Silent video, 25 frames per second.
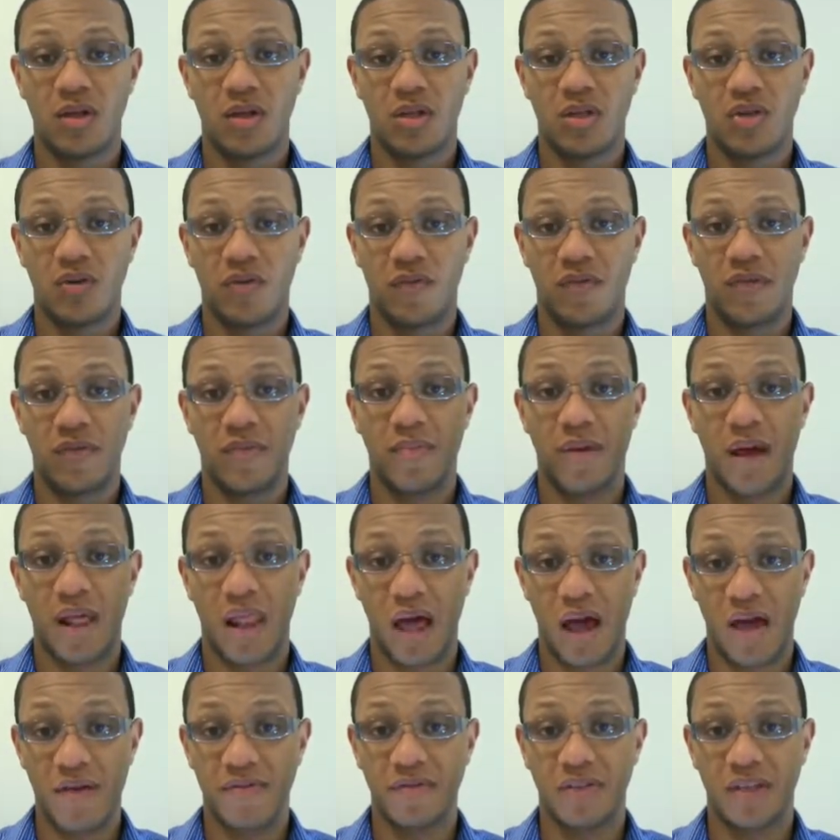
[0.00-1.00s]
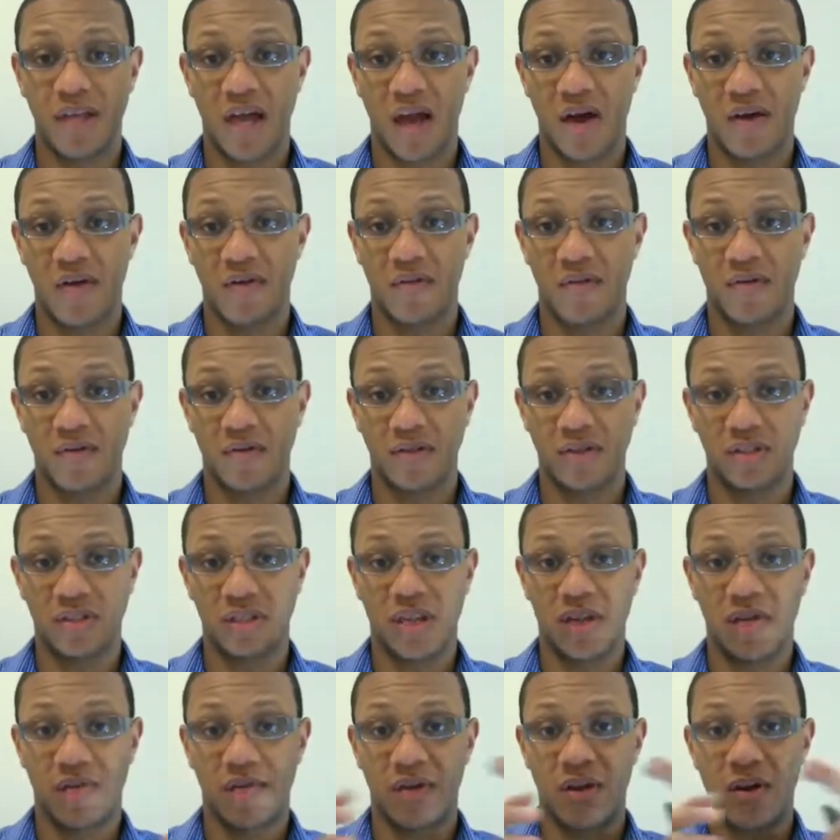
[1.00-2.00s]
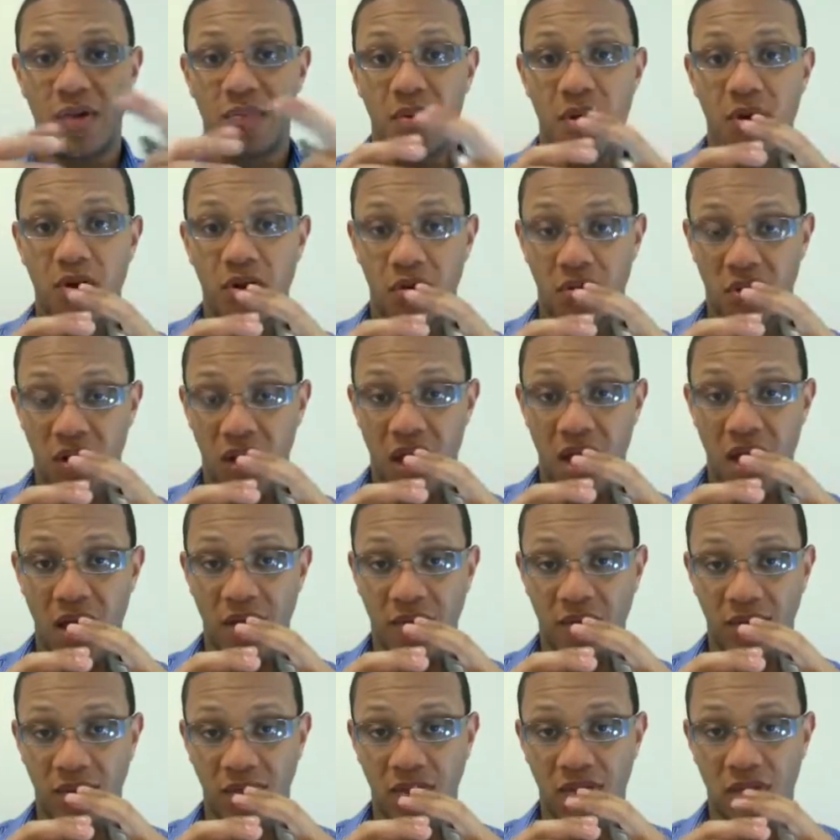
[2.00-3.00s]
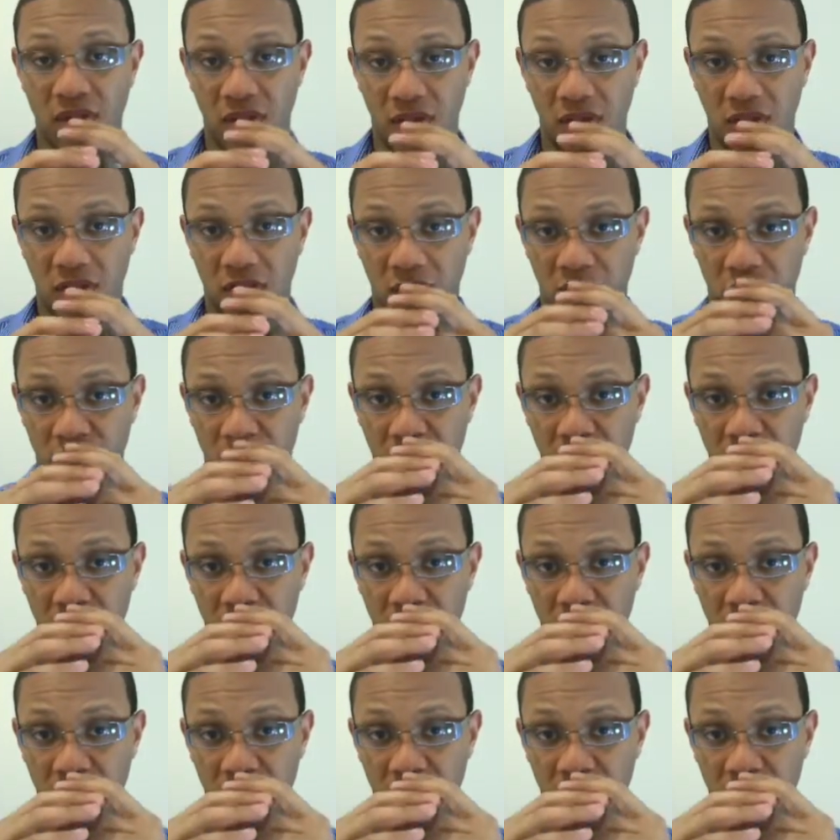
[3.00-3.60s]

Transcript: to fit my lifestyle, versus giving up on your life just to